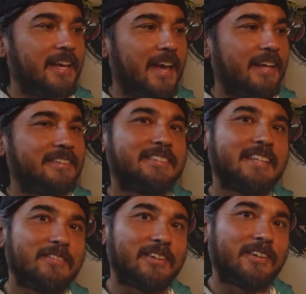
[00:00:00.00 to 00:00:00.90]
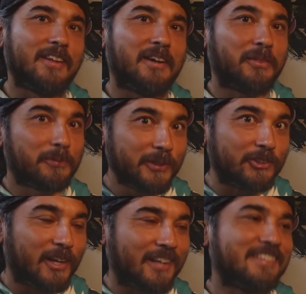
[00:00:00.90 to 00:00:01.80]
at 7 o'clock. 3
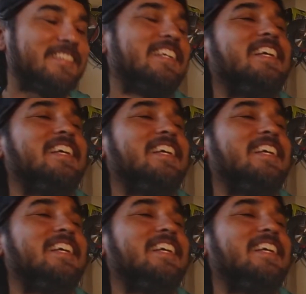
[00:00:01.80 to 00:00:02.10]
shots,